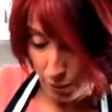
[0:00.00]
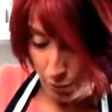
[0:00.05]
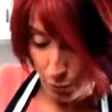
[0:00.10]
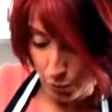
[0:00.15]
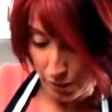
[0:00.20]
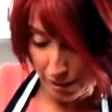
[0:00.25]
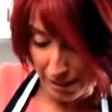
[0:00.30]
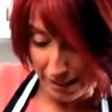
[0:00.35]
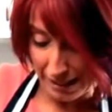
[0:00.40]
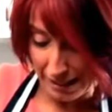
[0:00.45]

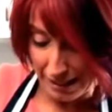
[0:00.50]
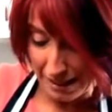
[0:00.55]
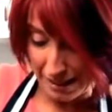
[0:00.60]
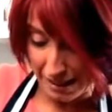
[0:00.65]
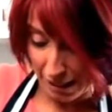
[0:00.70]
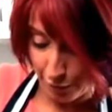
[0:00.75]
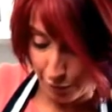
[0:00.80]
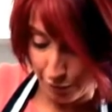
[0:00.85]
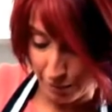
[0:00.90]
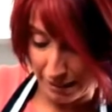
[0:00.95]
really
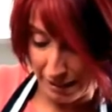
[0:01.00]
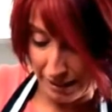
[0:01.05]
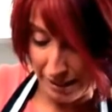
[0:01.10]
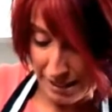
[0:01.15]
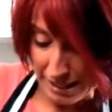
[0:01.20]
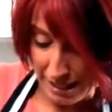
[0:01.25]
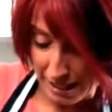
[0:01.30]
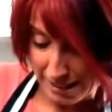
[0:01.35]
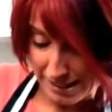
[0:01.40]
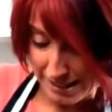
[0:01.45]
thoroughly
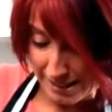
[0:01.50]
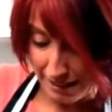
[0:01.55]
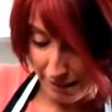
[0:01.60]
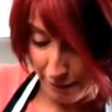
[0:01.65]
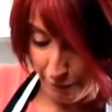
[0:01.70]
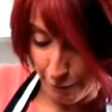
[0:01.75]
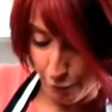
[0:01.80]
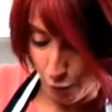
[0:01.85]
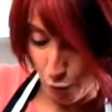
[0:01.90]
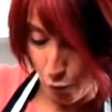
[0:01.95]
until
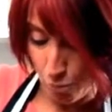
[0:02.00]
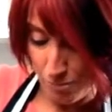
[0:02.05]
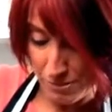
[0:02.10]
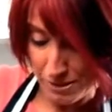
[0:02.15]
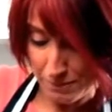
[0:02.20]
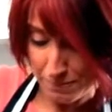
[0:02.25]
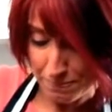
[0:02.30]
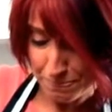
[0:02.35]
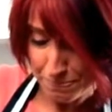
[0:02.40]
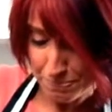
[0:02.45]
it
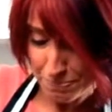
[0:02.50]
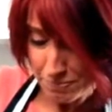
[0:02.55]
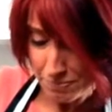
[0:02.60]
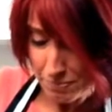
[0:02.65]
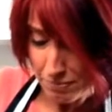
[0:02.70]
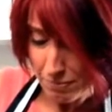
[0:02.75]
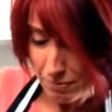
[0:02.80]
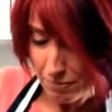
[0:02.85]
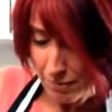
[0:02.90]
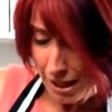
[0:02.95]
forms
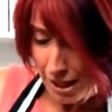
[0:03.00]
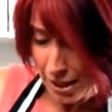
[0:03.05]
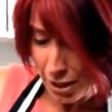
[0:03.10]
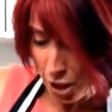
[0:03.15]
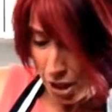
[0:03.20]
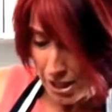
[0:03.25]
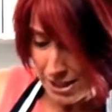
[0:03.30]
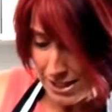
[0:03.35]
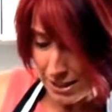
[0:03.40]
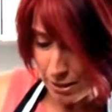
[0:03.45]
a
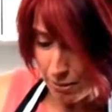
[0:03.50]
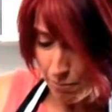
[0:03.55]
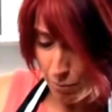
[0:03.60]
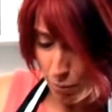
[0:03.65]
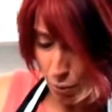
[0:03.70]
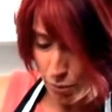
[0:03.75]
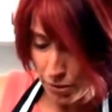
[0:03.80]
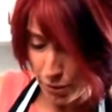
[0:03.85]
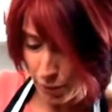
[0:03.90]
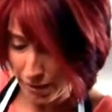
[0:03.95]
nice little
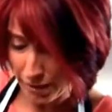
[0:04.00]
ball. Now